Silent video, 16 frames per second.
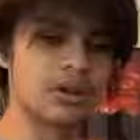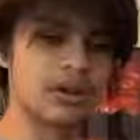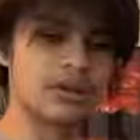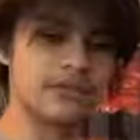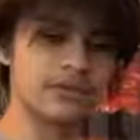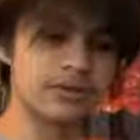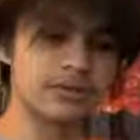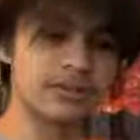
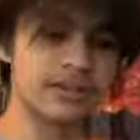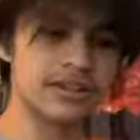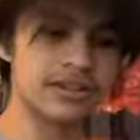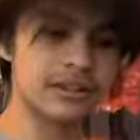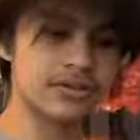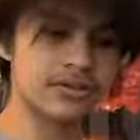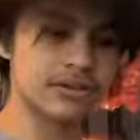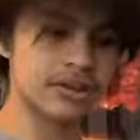If Lieutenant
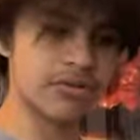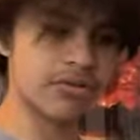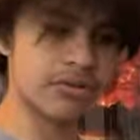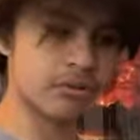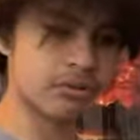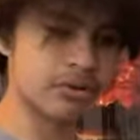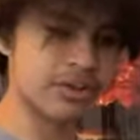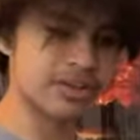Kendrick gave an
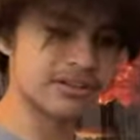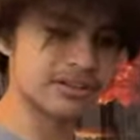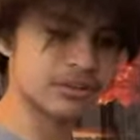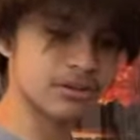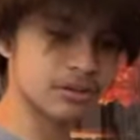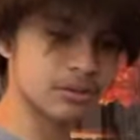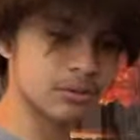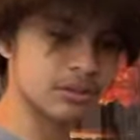order that
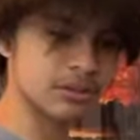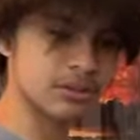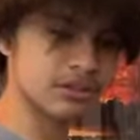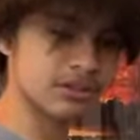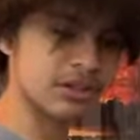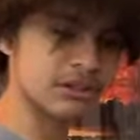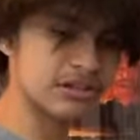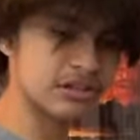Santiago was to be
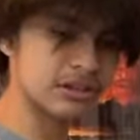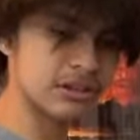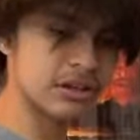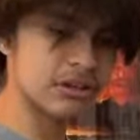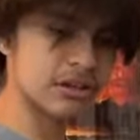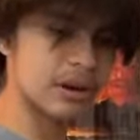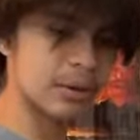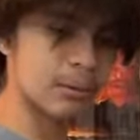touched,
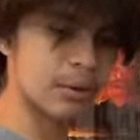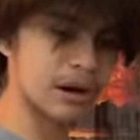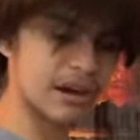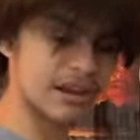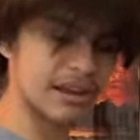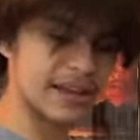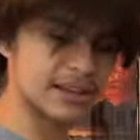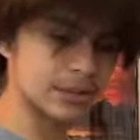then why
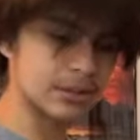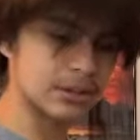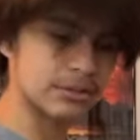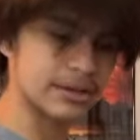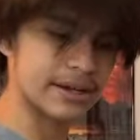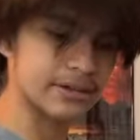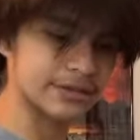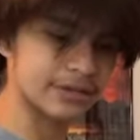did he have to be
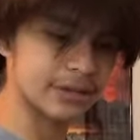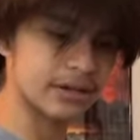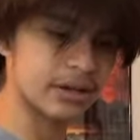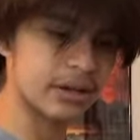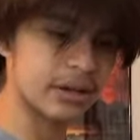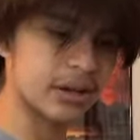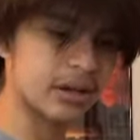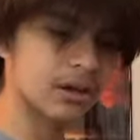transferred?
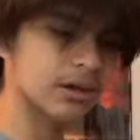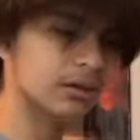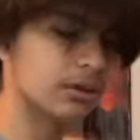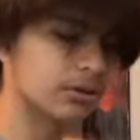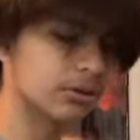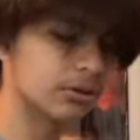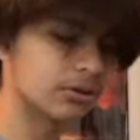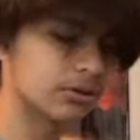
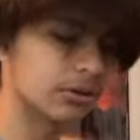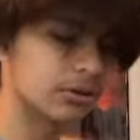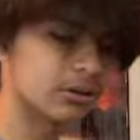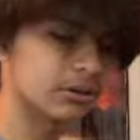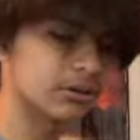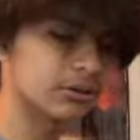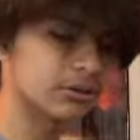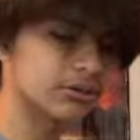Colonel,
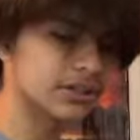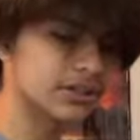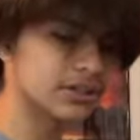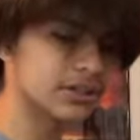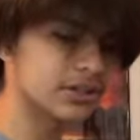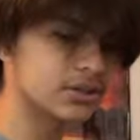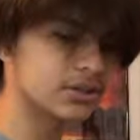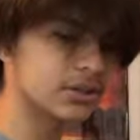
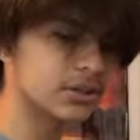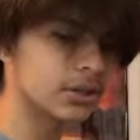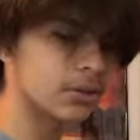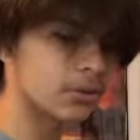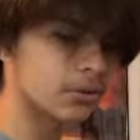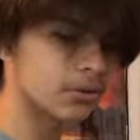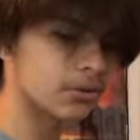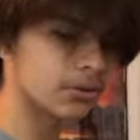Lieutenant Kendrick
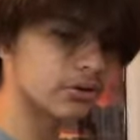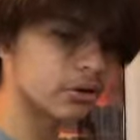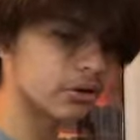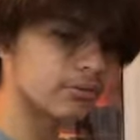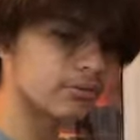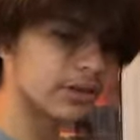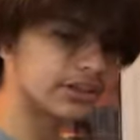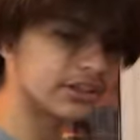ordered the
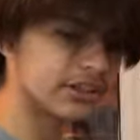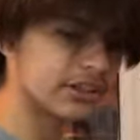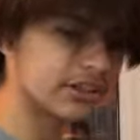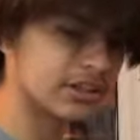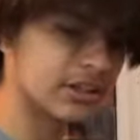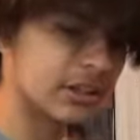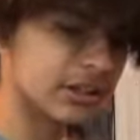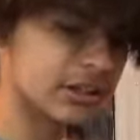code red, didn't
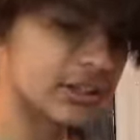he?